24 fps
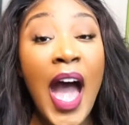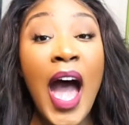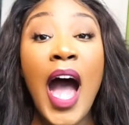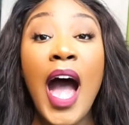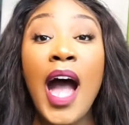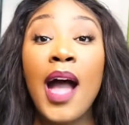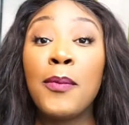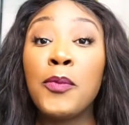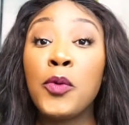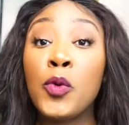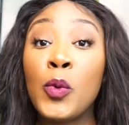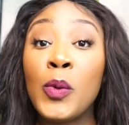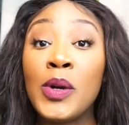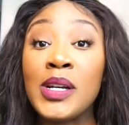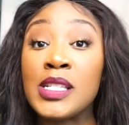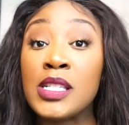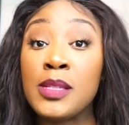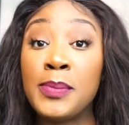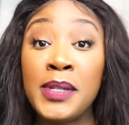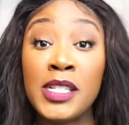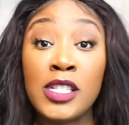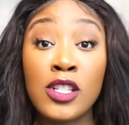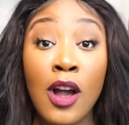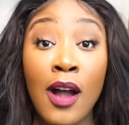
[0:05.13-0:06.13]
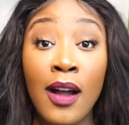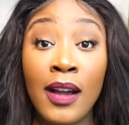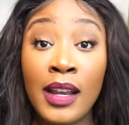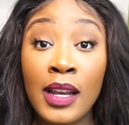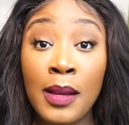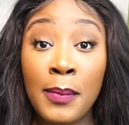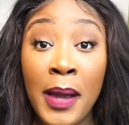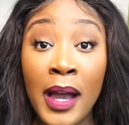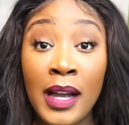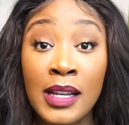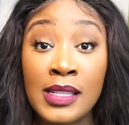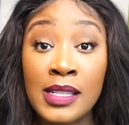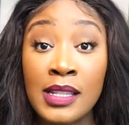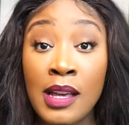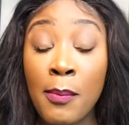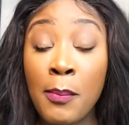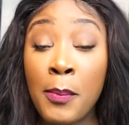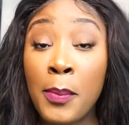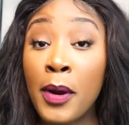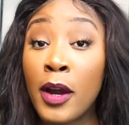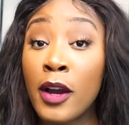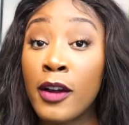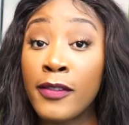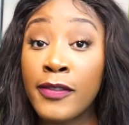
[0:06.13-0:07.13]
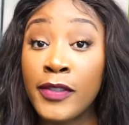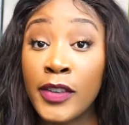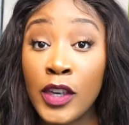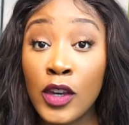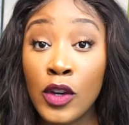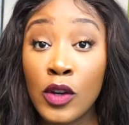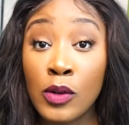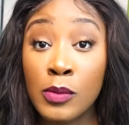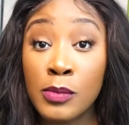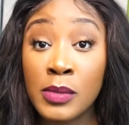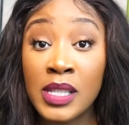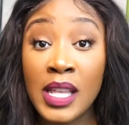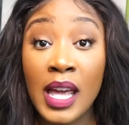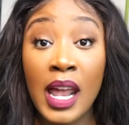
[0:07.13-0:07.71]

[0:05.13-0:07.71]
I'm going to be talking about some perfumes